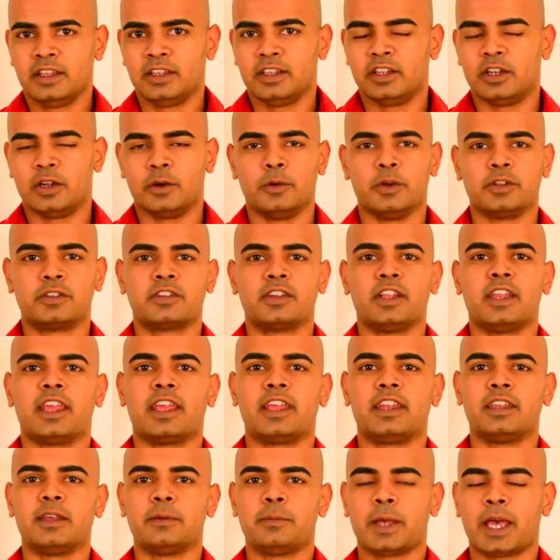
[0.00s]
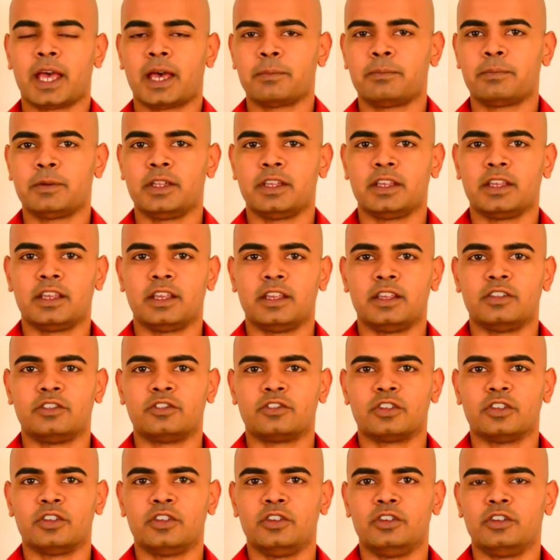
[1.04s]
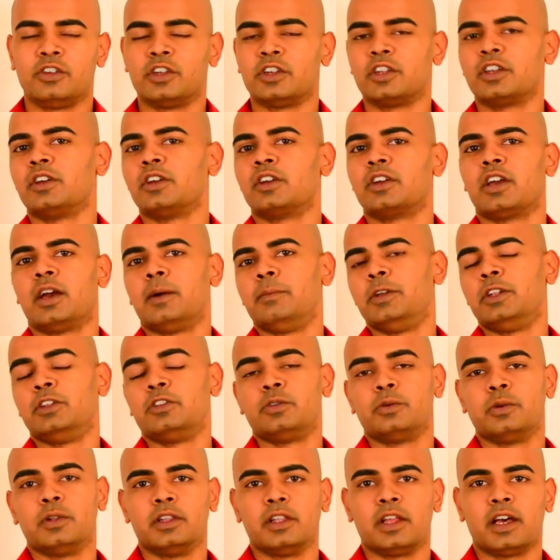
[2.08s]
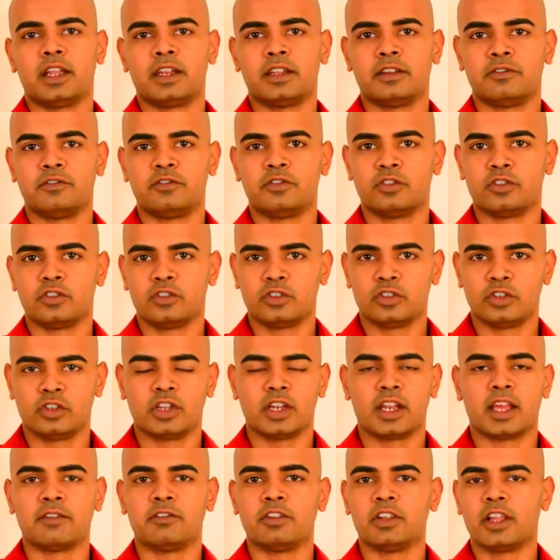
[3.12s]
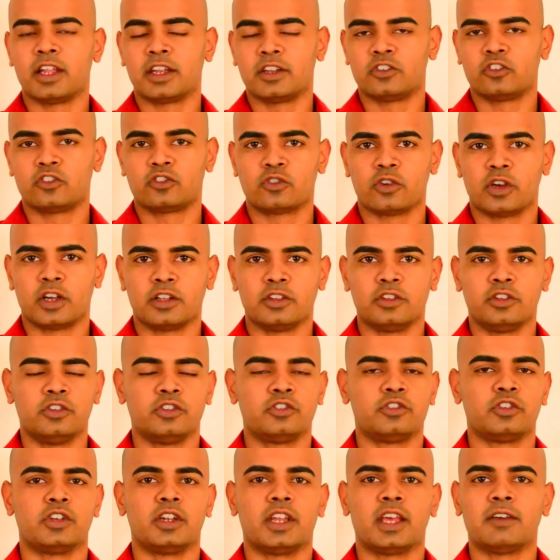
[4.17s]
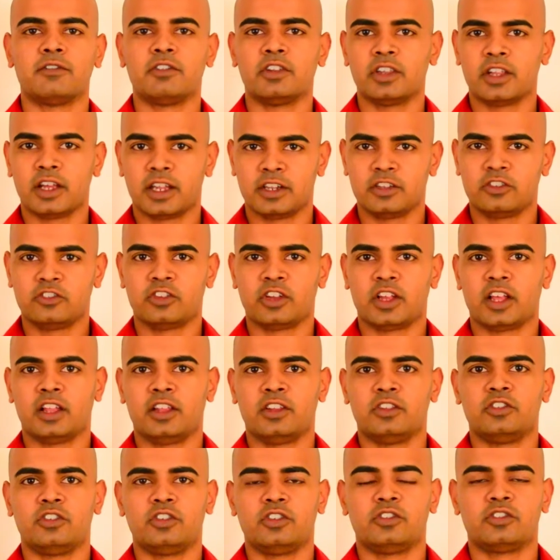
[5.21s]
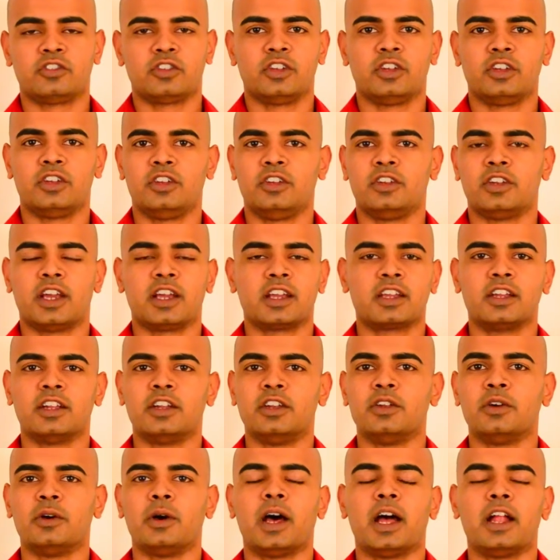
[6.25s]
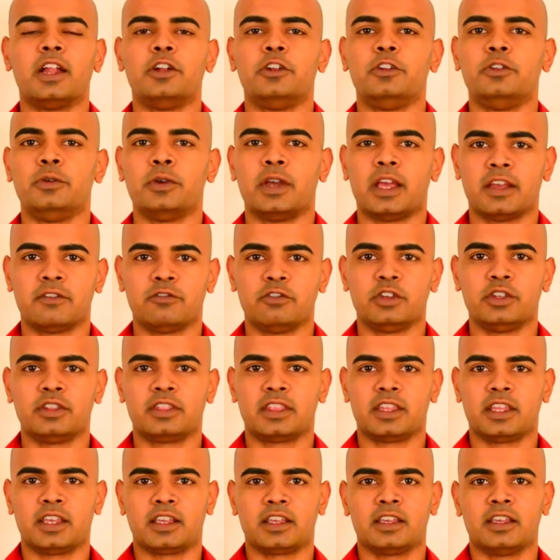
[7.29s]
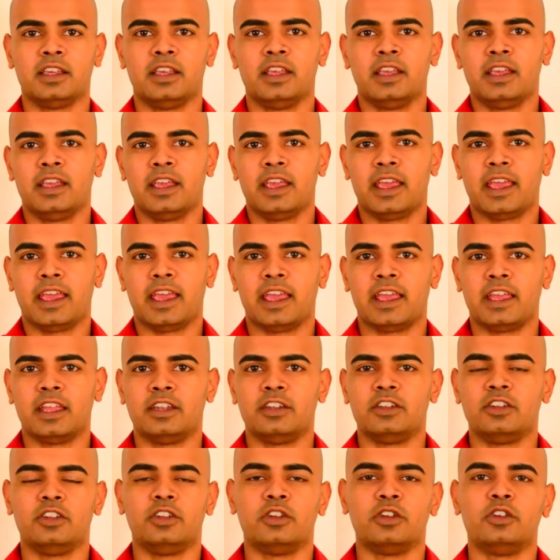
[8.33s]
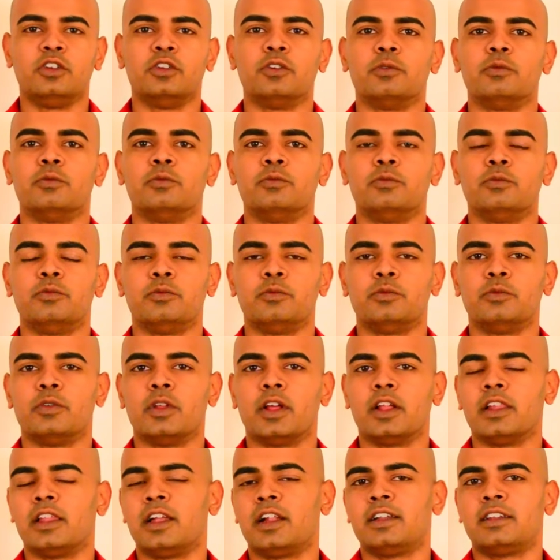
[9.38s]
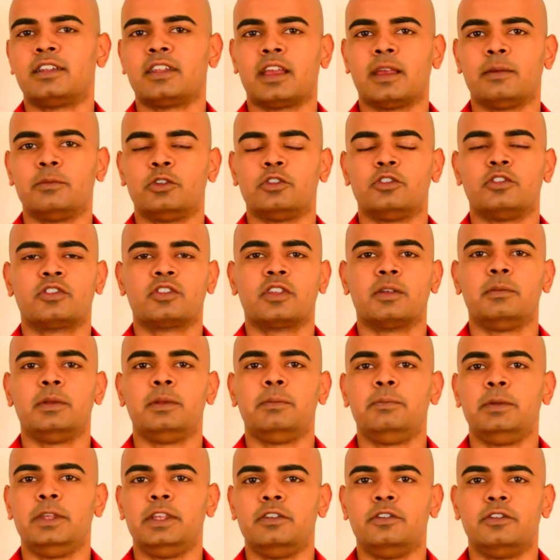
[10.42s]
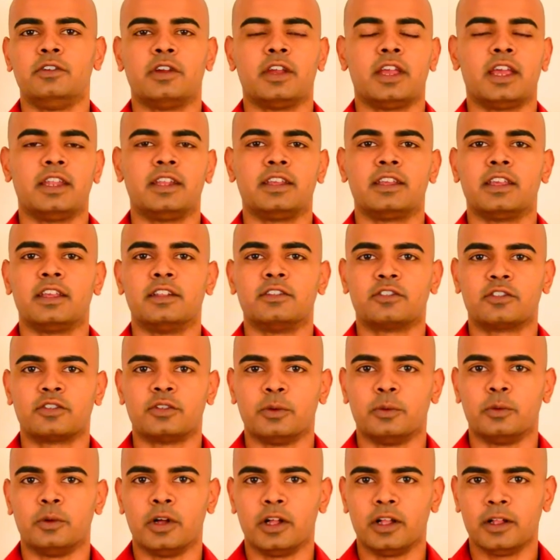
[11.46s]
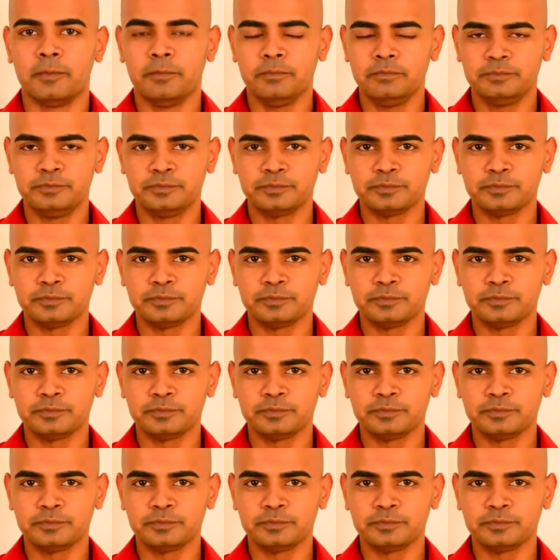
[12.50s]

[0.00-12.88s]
You know, what's going to end up happening is you're going to come into you're going to have a lot of struggles, you're going to have a lot of challenges, you're not going to know how to do everything, and you know, a lot of times you're just going to be beating your head against the wall.